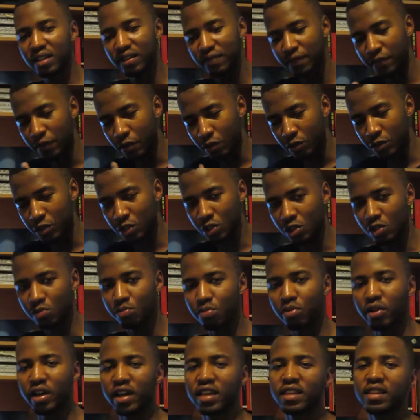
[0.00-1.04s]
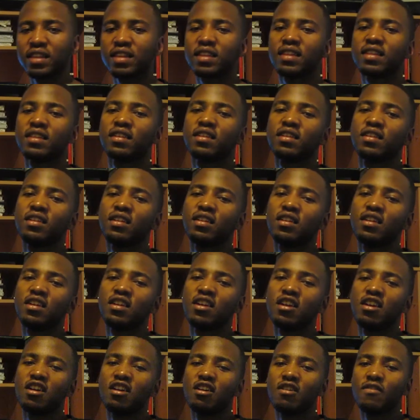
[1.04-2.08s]
focus on your breath,
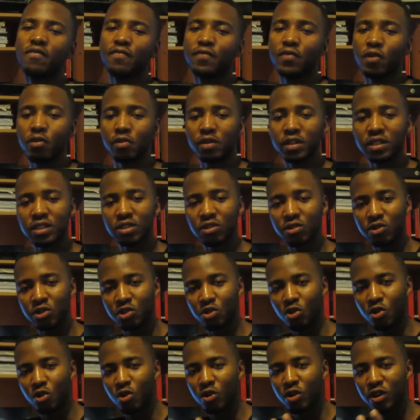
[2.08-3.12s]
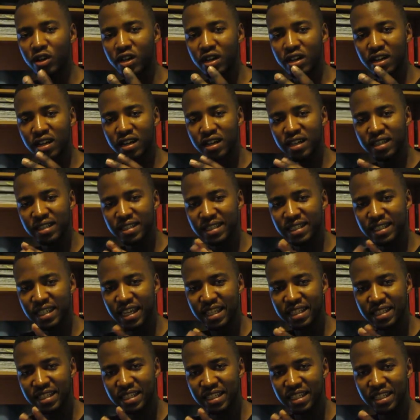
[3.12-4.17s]
focus on your
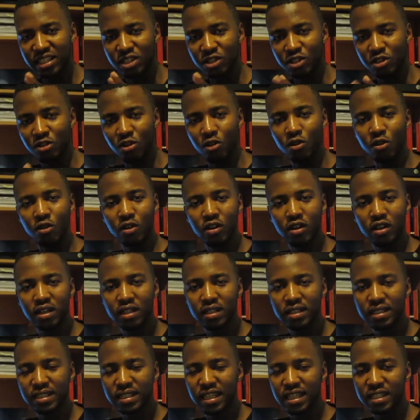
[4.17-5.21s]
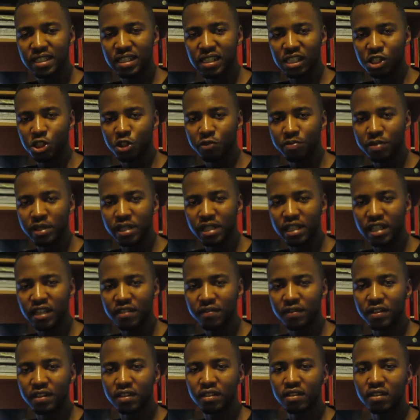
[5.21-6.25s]
senses you've been
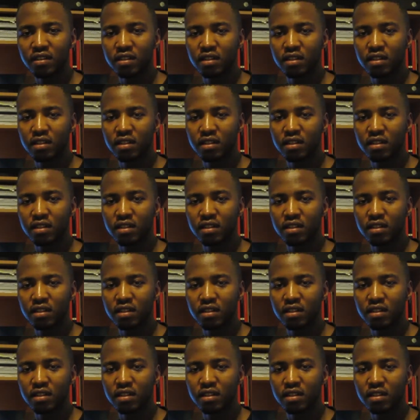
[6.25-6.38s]
given.